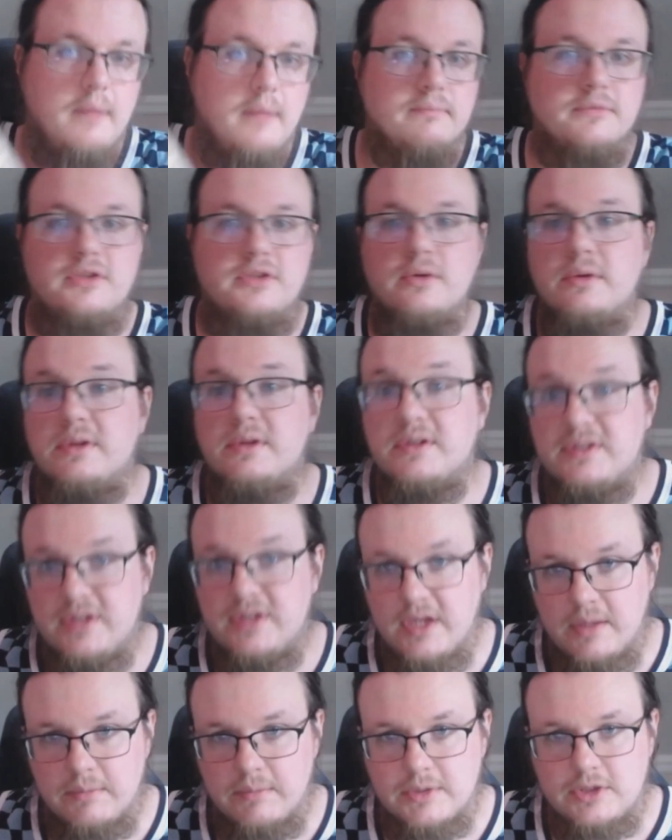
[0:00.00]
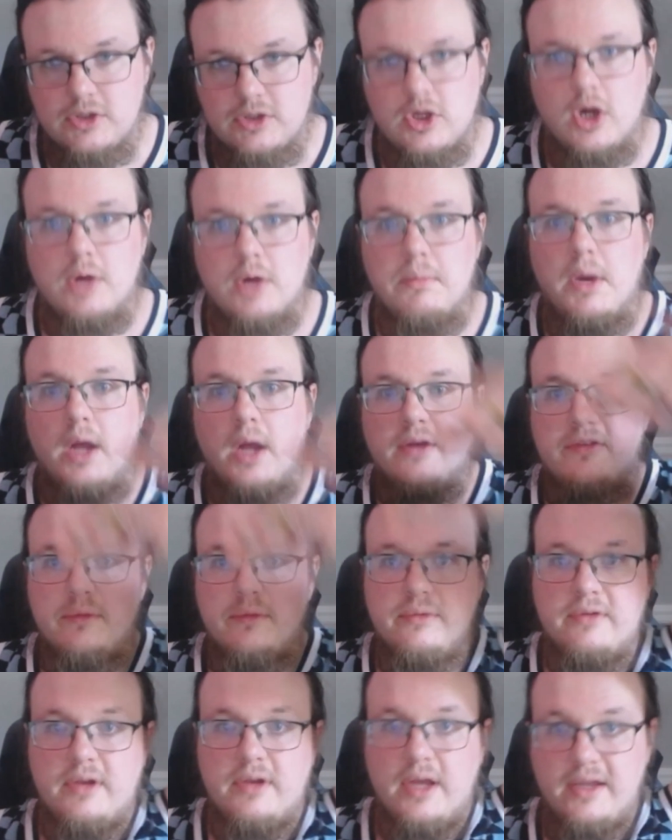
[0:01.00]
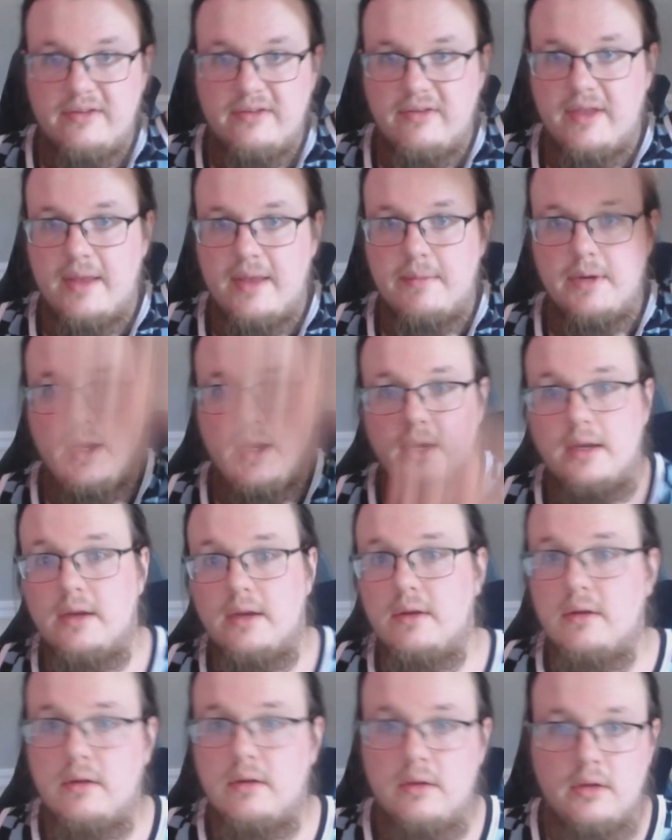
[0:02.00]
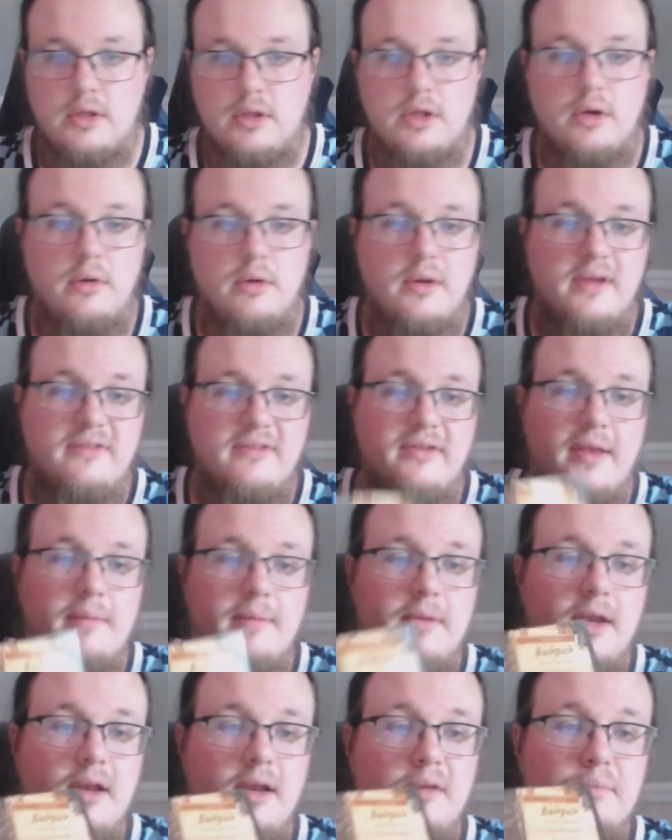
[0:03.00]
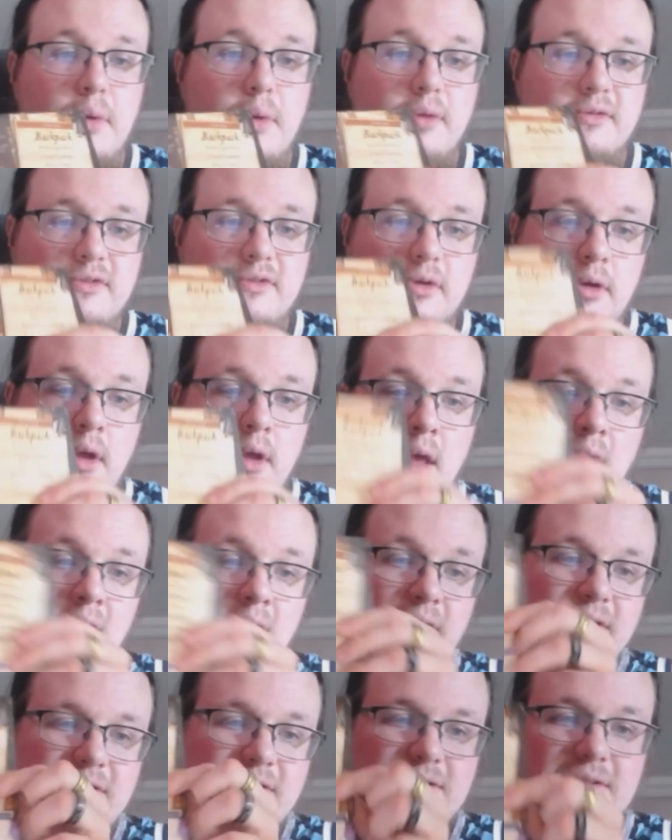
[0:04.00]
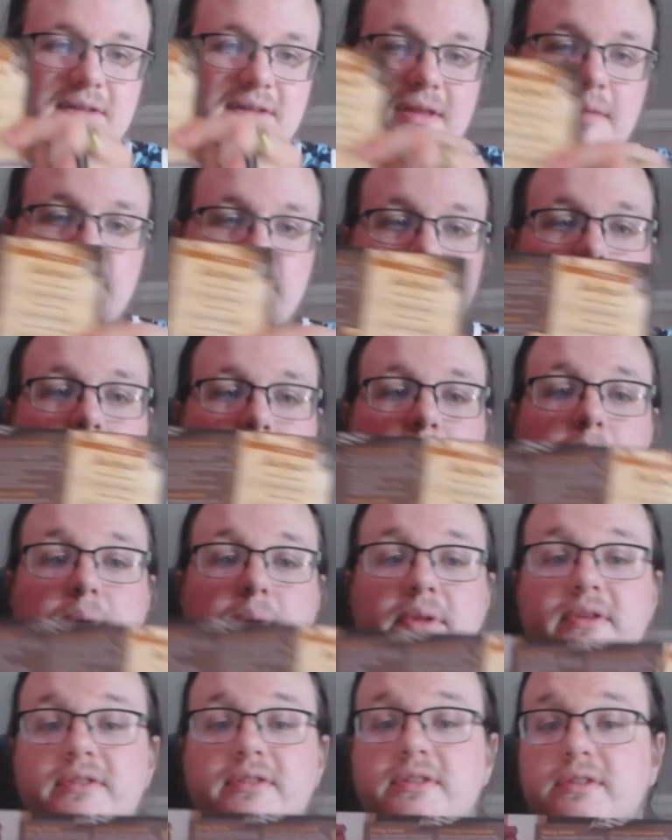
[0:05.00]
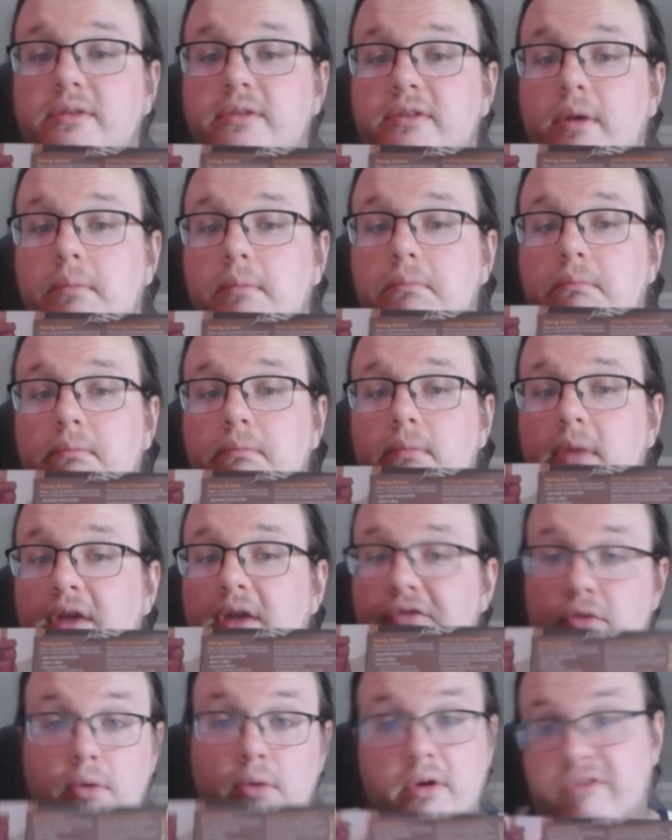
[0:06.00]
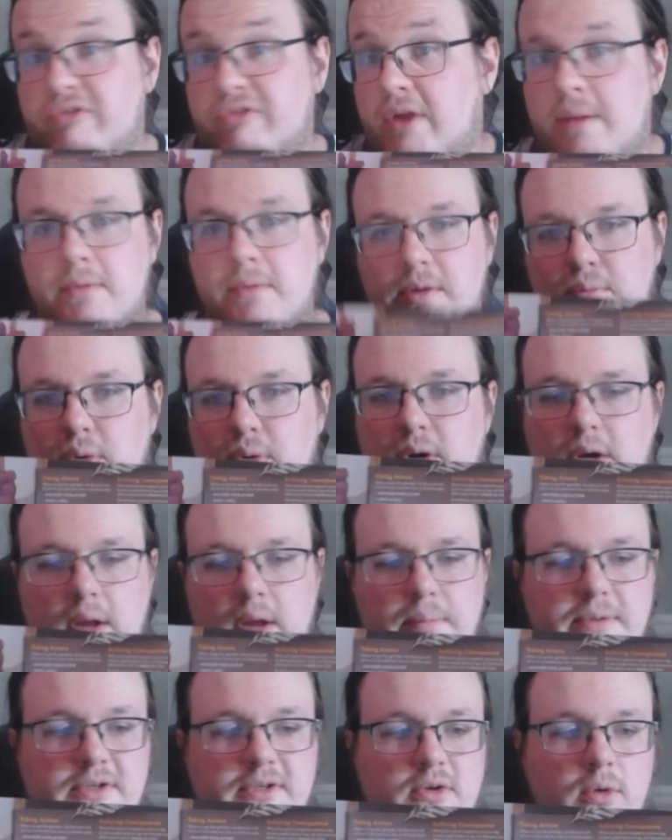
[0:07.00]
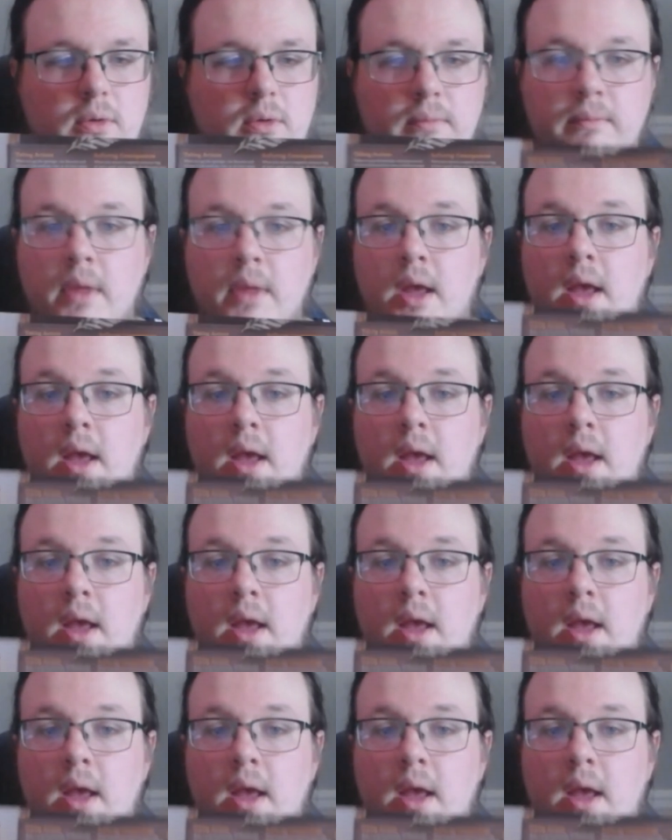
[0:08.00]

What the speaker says: So in the City Mist starter box, it was a nice laminated poster. This is thin paper, but this is still something, if you want to frame it and put it up, is cool.